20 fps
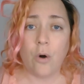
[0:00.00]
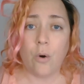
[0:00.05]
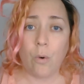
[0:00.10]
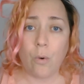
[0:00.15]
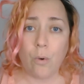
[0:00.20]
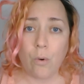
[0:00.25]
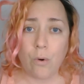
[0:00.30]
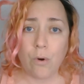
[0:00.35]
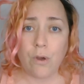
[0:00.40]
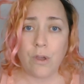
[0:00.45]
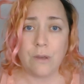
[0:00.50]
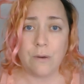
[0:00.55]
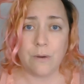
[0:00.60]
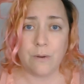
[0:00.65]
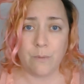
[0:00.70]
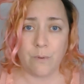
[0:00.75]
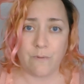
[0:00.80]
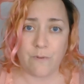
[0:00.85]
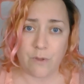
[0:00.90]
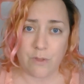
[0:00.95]
or you can
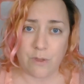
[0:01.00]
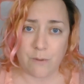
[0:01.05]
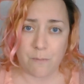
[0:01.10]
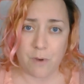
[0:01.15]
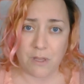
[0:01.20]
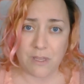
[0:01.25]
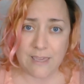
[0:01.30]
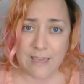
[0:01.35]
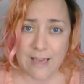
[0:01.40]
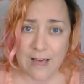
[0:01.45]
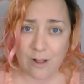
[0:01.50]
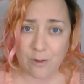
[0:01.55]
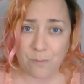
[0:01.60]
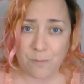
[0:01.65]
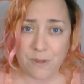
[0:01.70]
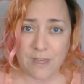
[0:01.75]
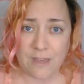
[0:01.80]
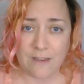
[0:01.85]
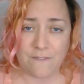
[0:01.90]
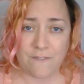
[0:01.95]
review them on Yelp
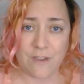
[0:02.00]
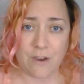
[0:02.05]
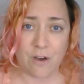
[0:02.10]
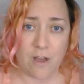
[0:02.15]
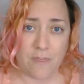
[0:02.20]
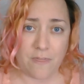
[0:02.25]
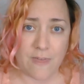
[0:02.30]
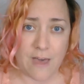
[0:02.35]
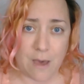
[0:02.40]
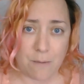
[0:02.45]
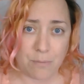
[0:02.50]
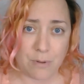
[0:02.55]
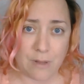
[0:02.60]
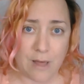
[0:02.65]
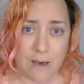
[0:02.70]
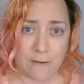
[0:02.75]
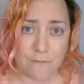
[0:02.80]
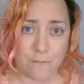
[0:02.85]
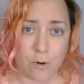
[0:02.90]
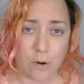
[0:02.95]
if they're on that
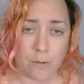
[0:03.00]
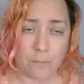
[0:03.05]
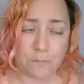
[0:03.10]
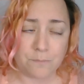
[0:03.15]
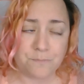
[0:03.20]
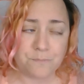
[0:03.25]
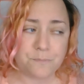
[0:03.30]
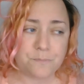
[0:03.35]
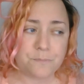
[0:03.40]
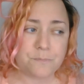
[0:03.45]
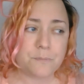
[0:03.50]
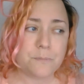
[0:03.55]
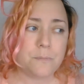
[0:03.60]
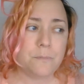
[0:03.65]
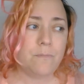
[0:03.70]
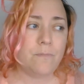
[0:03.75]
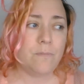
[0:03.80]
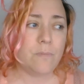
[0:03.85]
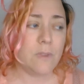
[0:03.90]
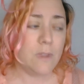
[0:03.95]
platform.
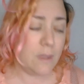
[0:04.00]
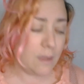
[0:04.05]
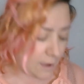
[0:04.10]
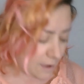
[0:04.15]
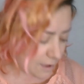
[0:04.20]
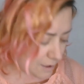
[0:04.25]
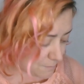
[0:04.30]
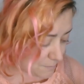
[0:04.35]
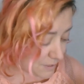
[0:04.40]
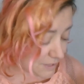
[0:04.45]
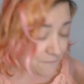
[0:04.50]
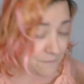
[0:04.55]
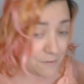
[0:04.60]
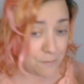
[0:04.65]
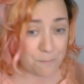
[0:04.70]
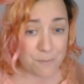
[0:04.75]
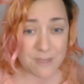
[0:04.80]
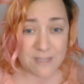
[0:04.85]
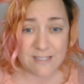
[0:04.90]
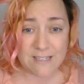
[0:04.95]
If a
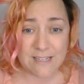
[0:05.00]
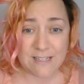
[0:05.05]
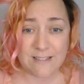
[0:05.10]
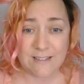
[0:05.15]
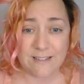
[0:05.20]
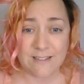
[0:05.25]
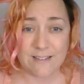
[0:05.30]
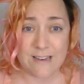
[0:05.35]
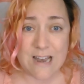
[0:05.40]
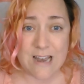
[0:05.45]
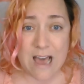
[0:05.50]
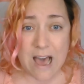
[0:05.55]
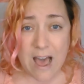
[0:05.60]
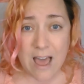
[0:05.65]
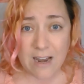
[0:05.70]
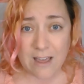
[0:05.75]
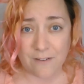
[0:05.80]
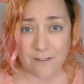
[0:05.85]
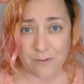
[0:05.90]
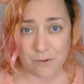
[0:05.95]
business does
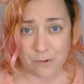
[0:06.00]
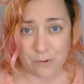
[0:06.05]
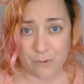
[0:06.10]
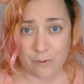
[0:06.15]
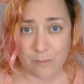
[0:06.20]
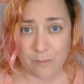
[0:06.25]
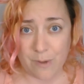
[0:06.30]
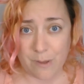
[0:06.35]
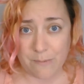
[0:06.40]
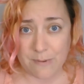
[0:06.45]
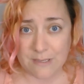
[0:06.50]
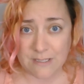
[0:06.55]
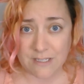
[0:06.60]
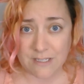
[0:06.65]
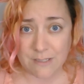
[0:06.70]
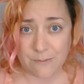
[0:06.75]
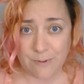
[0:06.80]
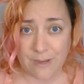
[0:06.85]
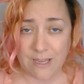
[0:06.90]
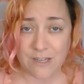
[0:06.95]
not have a Google My
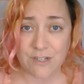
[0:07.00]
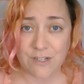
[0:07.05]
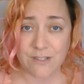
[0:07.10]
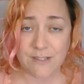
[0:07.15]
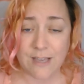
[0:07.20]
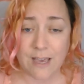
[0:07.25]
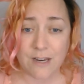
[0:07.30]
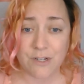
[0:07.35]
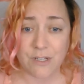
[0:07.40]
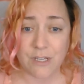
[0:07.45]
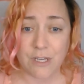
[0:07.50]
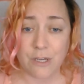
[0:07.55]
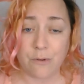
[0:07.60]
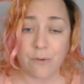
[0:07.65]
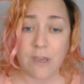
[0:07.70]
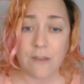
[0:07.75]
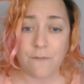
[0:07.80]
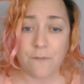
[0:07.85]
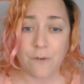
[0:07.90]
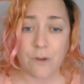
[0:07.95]
Business page, it's actually
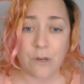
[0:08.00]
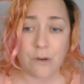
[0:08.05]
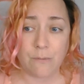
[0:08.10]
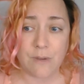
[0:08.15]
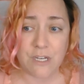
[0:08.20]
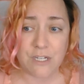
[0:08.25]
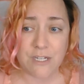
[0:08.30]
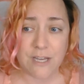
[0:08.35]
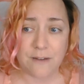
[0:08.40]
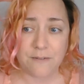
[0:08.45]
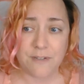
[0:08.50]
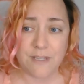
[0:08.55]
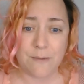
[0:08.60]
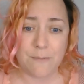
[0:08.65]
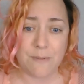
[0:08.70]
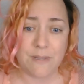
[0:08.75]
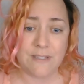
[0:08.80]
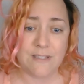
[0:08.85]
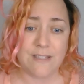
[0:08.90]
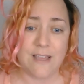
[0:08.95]
great for you to reach out to
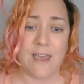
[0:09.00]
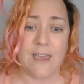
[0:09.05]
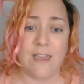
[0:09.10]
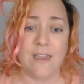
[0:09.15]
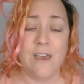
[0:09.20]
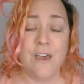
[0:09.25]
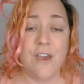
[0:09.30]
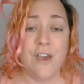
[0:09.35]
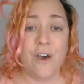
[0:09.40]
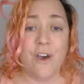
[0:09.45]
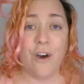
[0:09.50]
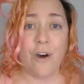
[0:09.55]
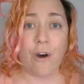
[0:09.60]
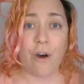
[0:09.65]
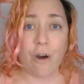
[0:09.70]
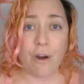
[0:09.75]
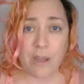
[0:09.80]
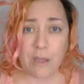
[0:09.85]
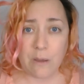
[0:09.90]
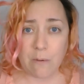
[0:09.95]
them and say,
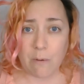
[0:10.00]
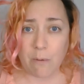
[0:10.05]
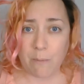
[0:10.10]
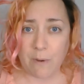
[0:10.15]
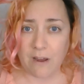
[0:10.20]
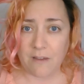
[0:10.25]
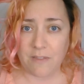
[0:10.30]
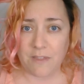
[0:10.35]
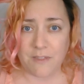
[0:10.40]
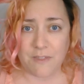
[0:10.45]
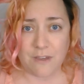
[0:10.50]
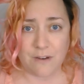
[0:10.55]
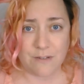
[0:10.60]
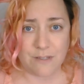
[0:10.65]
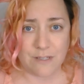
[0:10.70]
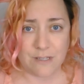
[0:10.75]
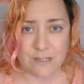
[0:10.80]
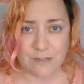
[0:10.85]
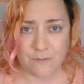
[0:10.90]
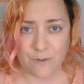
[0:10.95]
are you aware that there's
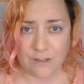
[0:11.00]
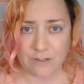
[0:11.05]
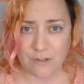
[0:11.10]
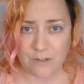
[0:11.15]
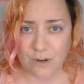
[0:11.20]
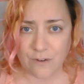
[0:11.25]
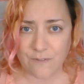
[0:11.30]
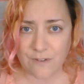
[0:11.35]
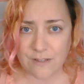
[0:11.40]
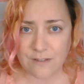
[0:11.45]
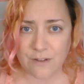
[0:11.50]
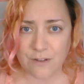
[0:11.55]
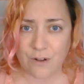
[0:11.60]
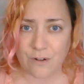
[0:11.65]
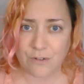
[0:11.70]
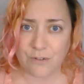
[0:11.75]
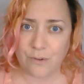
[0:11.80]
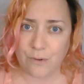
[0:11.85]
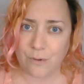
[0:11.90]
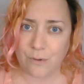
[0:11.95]
this free service
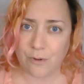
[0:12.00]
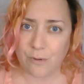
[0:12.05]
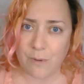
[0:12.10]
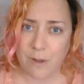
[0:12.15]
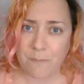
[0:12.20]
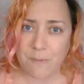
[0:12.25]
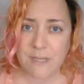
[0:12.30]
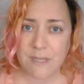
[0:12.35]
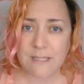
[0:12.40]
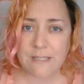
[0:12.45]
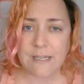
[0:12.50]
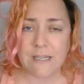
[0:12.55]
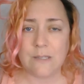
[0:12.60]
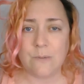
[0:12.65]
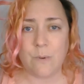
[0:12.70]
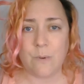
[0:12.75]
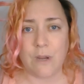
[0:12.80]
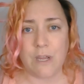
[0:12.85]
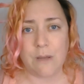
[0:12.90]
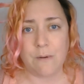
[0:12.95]
called Google My Business
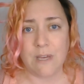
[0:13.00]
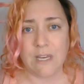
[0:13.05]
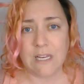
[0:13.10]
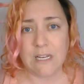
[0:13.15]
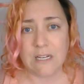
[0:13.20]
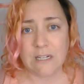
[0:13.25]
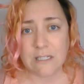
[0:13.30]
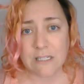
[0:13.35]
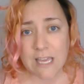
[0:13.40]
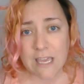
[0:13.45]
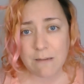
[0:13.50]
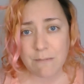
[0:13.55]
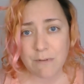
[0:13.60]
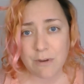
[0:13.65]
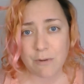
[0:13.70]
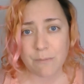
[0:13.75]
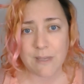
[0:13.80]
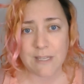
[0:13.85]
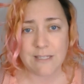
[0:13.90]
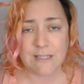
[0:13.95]
where you can claim
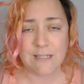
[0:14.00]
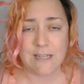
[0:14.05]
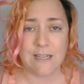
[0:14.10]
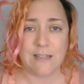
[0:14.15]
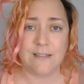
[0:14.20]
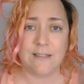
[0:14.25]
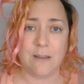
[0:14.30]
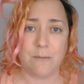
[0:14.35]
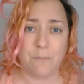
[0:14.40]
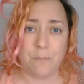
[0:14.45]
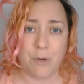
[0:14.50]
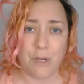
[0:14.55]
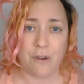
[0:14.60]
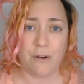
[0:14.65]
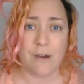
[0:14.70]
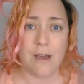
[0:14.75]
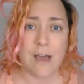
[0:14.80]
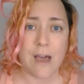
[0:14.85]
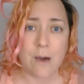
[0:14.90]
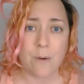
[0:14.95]
your business and put
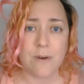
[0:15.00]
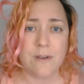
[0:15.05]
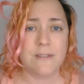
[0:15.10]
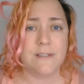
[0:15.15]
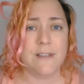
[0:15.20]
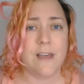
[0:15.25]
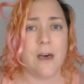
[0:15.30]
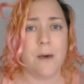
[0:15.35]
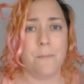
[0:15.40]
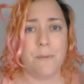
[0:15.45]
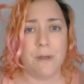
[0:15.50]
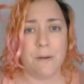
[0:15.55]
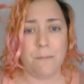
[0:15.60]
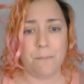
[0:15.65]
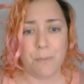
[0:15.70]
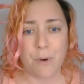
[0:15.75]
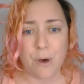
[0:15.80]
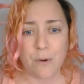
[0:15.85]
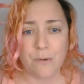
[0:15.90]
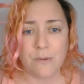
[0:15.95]
your hours up and
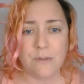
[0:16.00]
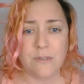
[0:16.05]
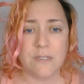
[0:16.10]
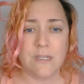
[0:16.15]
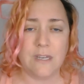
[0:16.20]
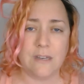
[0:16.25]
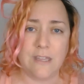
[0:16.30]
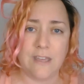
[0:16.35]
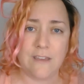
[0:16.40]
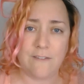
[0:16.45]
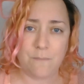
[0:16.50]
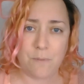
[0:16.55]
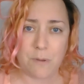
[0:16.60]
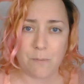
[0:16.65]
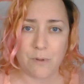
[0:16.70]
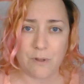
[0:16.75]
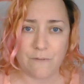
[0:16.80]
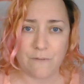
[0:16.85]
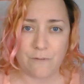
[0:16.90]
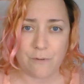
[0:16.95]
post and give
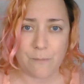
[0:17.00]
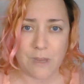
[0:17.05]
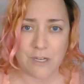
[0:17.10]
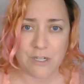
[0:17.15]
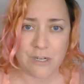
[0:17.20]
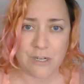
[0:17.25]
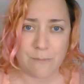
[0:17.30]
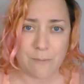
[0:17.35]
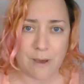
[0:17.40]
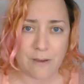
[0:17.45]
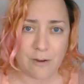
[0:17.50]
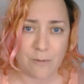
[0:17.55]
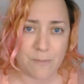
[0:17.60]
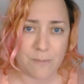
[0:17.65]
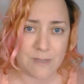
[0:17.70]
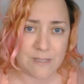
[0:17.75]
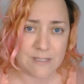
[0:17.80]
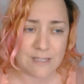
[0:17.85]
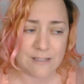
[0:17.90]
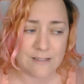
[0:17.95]
people information about your
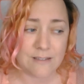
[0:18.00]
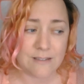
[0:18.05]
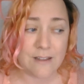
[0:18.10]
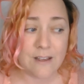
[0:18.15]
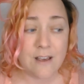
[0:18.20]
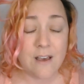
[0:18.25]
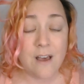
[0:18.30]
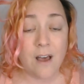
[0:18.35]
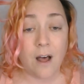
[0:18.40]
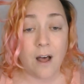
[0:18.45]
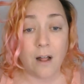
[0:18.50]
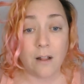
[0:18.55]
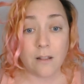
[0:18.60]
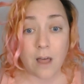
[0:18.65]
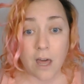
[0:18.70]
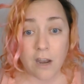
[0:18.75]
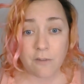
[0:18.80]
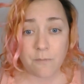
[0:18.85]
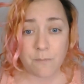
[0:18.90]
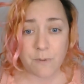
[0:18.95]
business? A
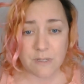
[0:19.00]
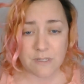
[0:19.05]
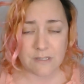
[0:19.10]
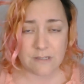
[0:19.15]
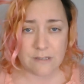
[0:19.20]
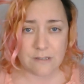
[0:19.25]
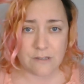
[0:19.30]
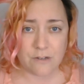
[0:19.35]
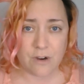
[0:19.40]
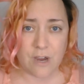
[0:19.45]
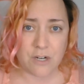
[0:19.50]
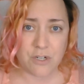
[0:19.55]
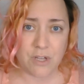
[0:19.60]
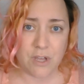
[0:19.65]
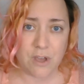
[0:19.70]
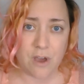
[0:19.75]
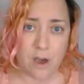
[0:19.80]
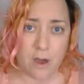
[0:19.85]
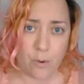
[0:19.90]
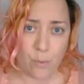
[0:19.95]
lot of businesses are
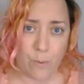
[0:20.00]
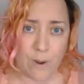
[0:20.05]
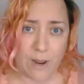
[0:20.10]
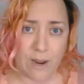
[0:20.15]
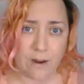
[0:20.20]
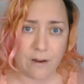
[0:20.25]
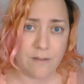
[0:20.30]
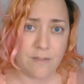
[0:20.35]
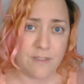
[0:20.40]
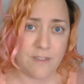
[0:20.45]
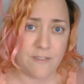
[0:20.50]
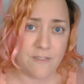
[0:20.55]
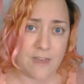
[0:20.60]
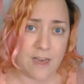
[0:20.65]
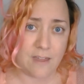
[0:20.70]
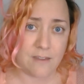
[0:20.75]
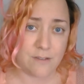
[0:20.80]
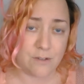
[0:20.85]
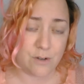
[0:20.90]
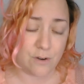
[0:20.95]
actually unaware that
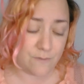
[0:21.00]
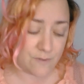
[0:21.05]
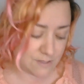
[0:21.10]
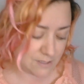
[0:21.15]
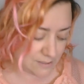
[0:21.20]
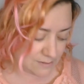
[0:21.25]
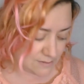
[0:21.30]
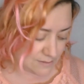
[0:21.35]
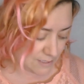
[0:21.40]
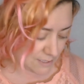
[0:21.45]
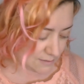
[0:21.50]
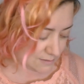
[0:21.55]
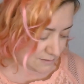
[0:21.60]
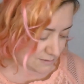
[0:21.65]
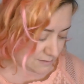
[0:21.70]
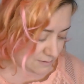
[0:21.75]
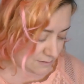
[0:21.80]
that service exists.